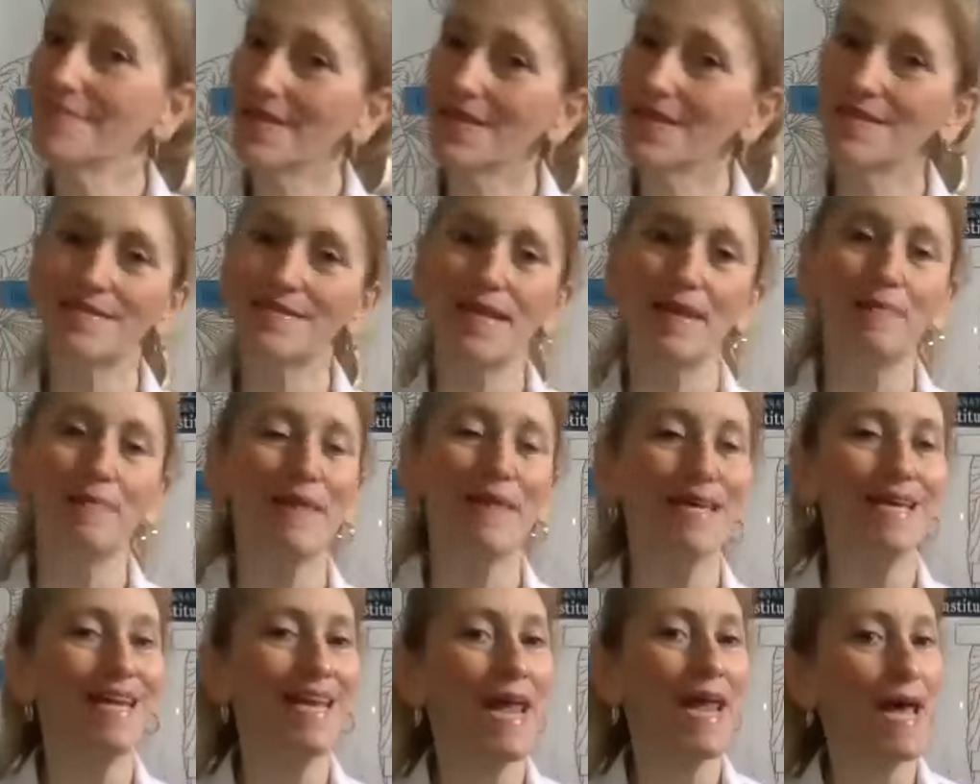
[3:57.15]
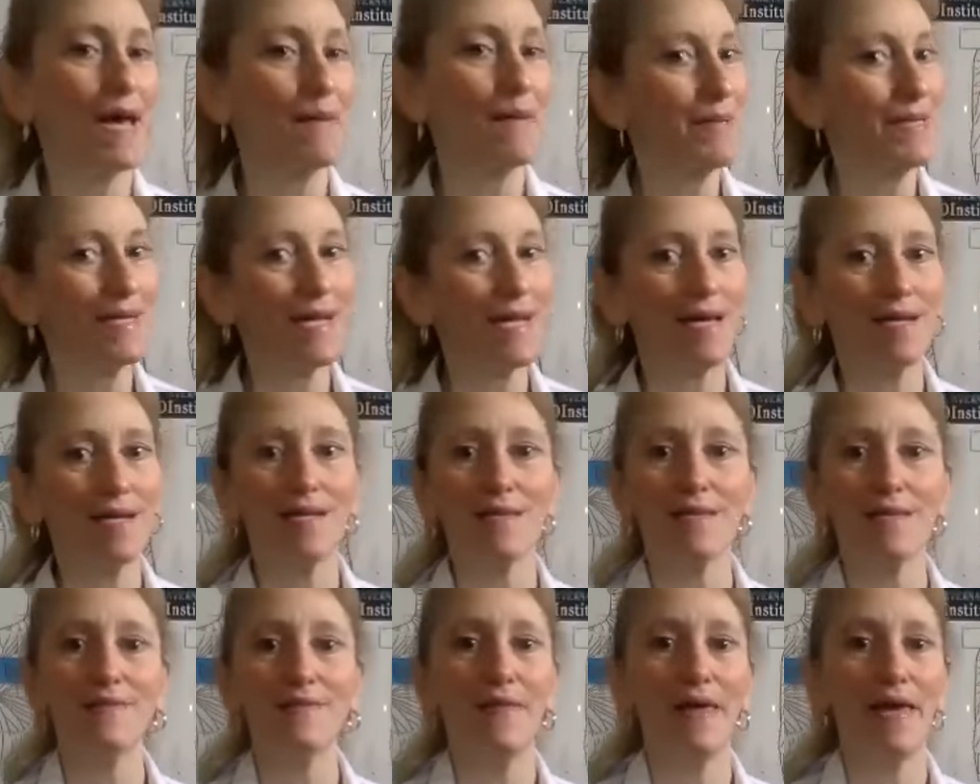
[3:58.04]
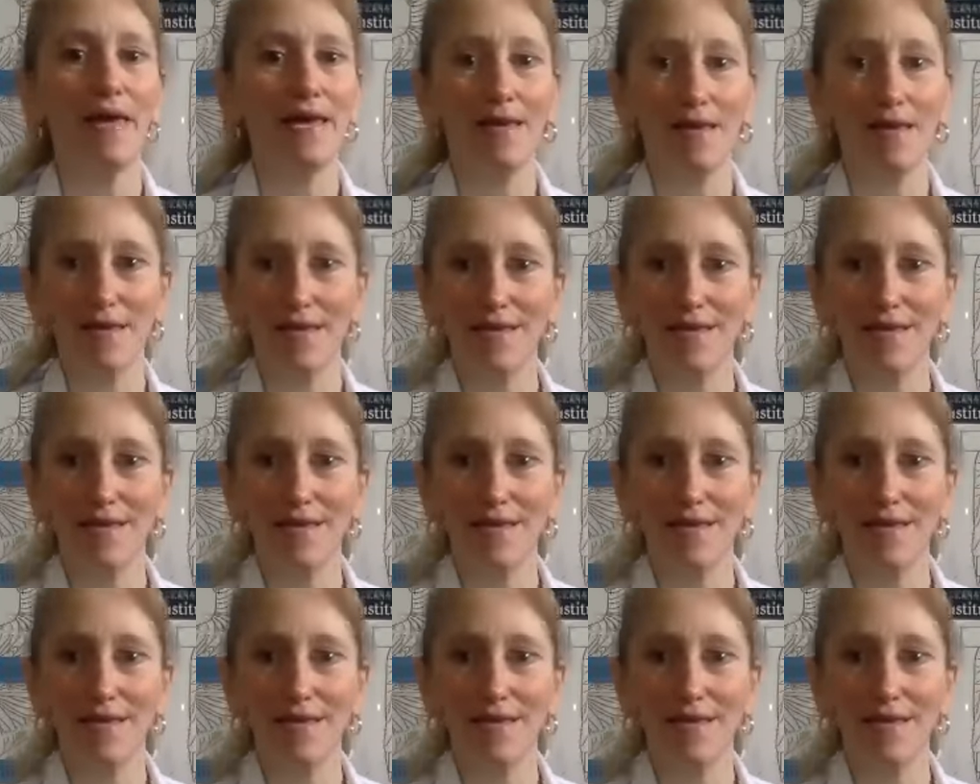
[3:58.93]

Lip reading: Same thing can happen down on the leg.